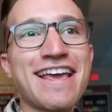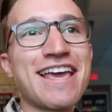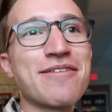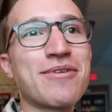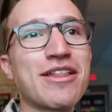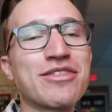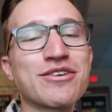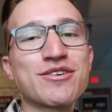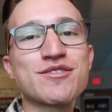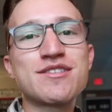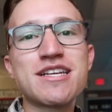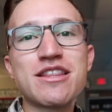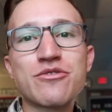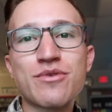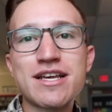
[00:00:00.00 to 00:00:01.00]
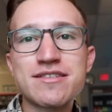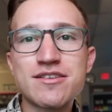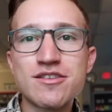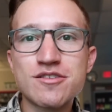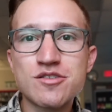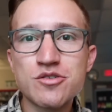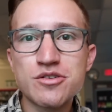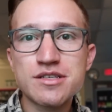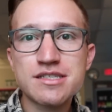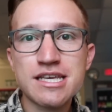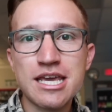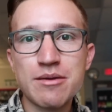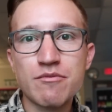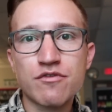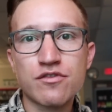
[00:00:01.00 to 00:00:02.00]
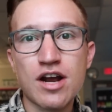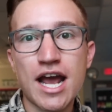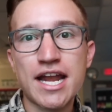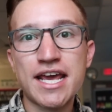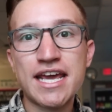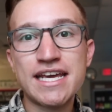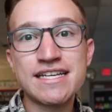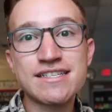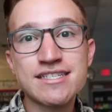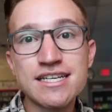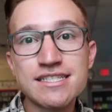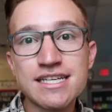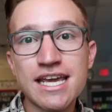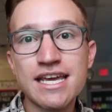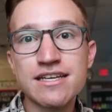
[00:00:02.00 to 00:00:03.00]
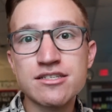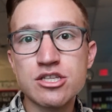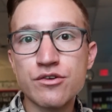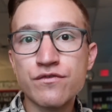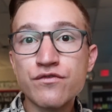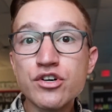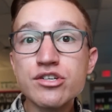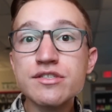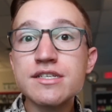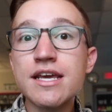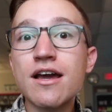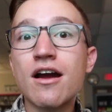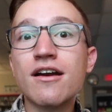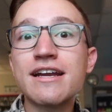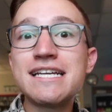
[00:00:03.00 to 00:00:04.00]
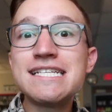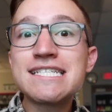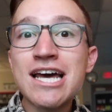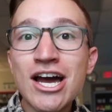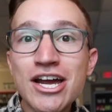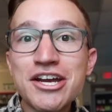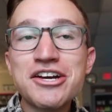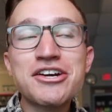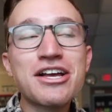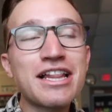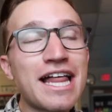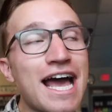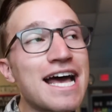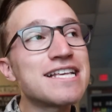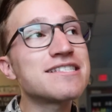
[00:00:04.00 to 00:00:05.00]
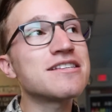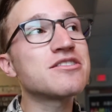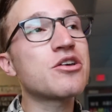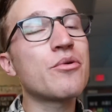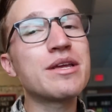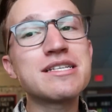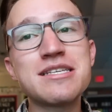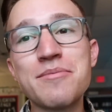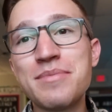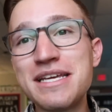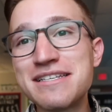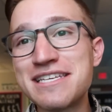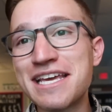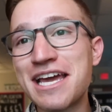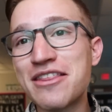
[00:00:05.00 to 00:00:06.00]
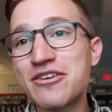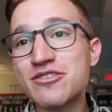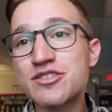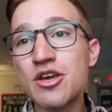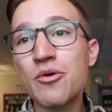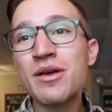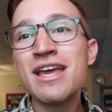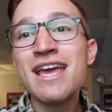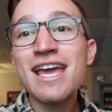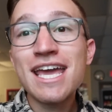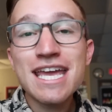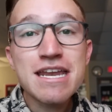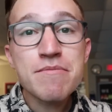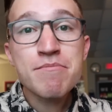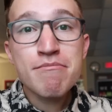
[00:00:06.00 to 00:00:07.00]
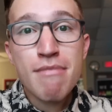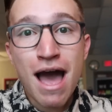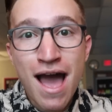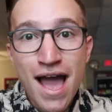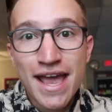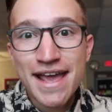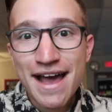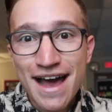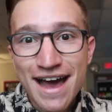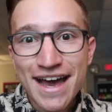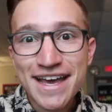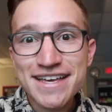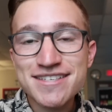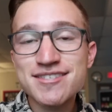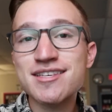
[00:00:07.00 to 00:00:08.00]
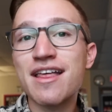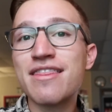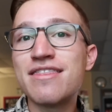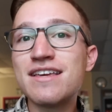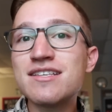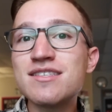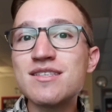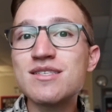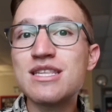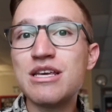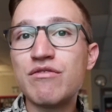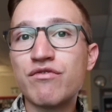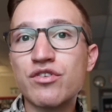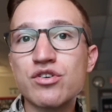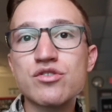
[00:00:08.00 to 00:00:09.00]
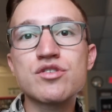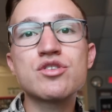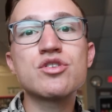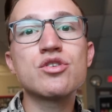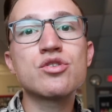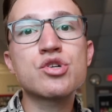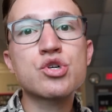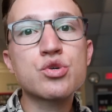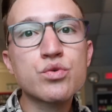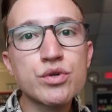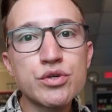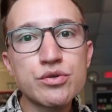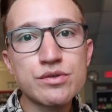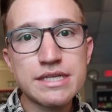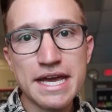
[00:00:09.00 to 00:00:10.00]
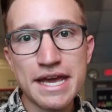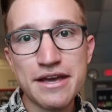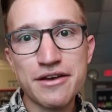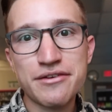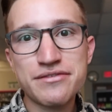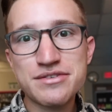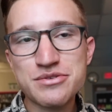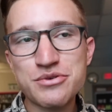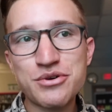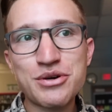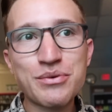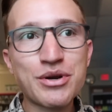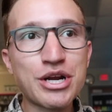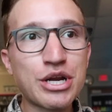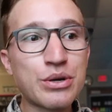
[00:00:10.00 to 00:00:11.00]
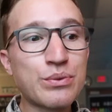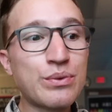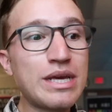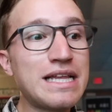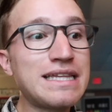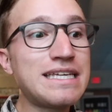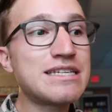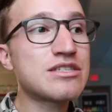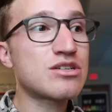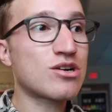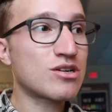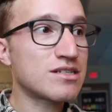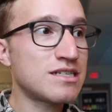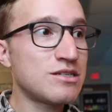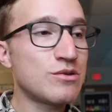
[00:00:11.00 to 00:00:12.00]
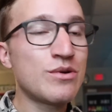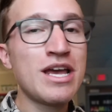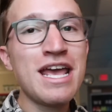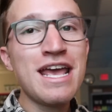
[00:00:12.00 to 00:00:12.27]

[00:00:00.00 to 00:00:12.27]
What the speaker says: came on Thursday, the rest of the students came Friday, and today is the first day our entire class is going to be together. So in my eyes, this is the first true day of school. We're gonna really start to